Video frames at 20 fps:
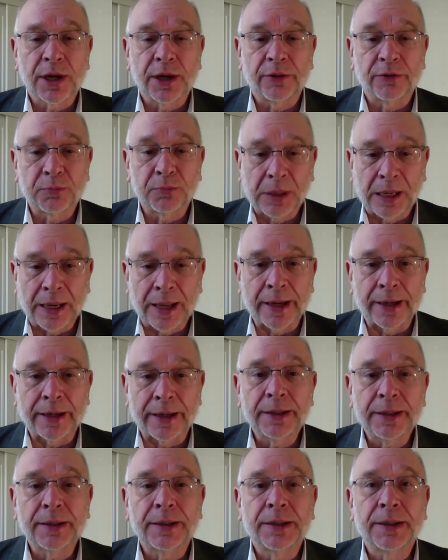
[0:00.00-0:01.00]
of
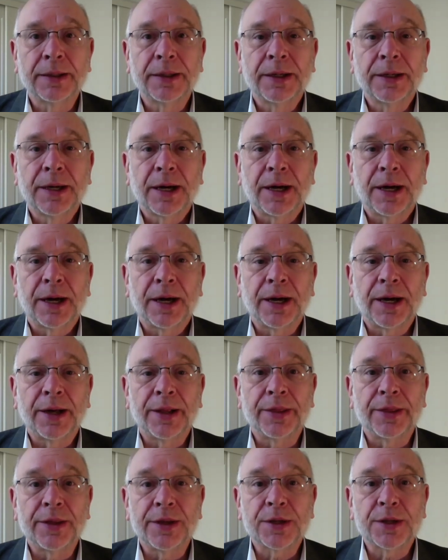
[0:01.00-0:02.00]
Planning.
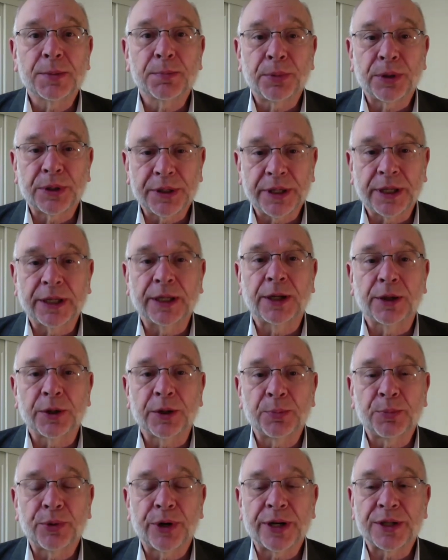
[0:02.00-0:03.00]
This particular
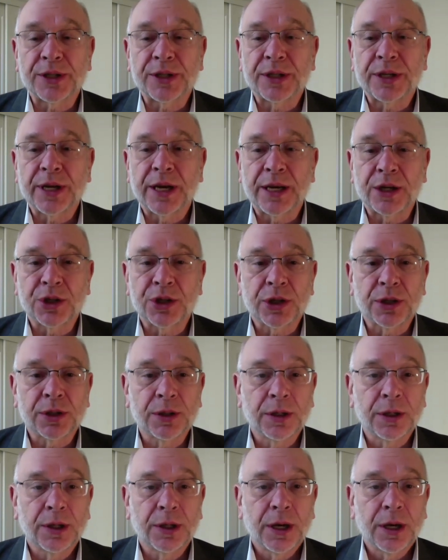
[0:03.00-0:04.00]

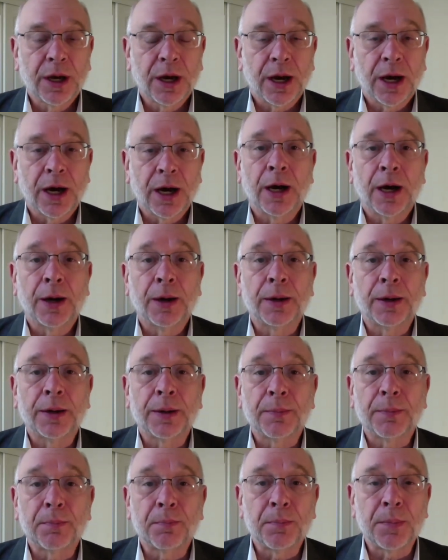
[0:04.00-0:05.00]
presentation
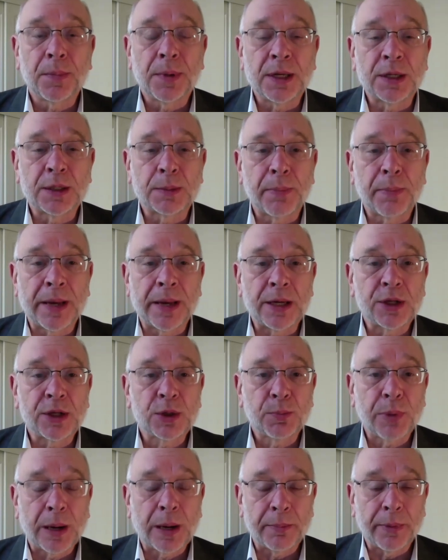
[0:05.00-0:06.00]
is
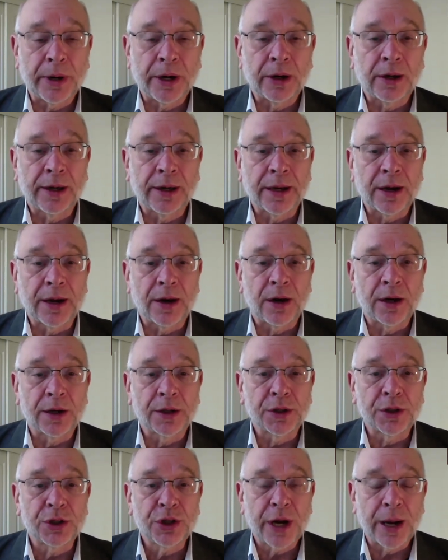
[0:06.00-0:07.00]
based primarily
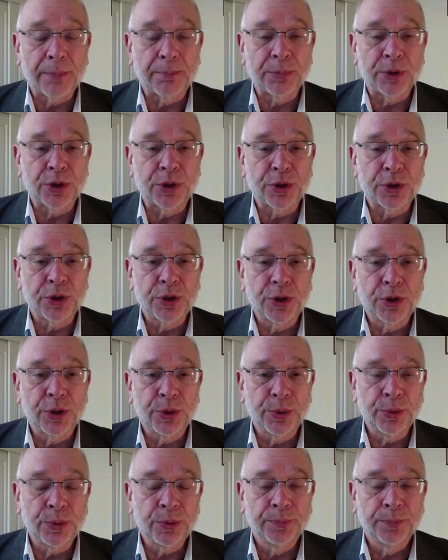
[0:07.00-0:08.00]
on Chapter
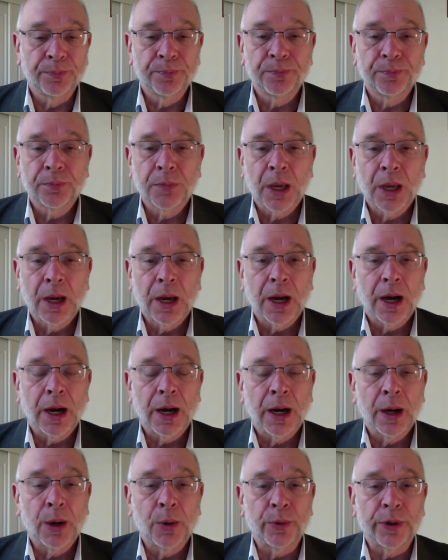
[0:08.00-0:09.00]
2,
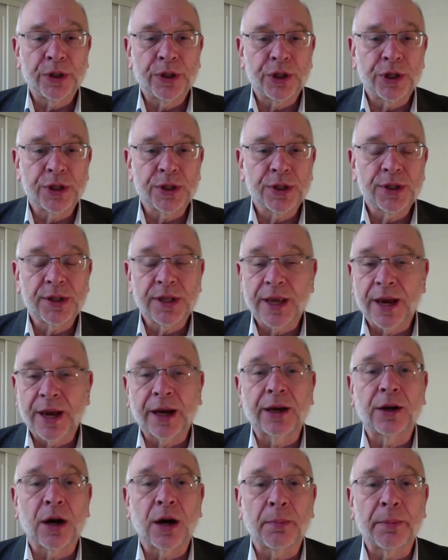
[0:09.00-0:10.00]
which is the
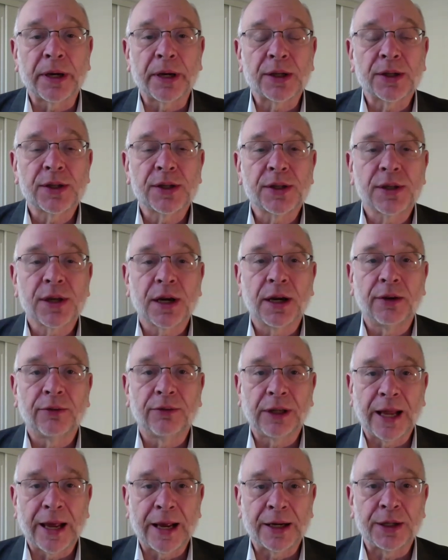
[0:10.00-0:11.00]
economics of
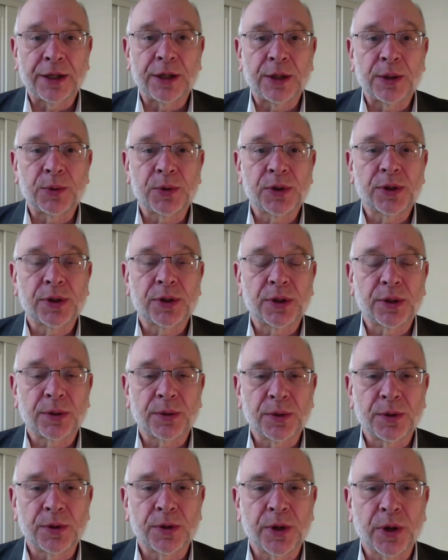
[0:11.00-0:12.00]
land use
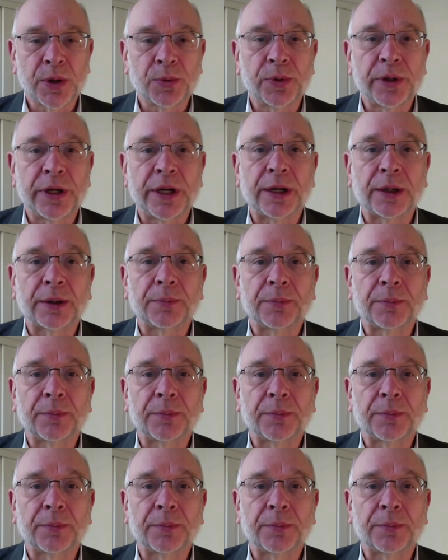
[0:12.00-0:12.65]
zoning.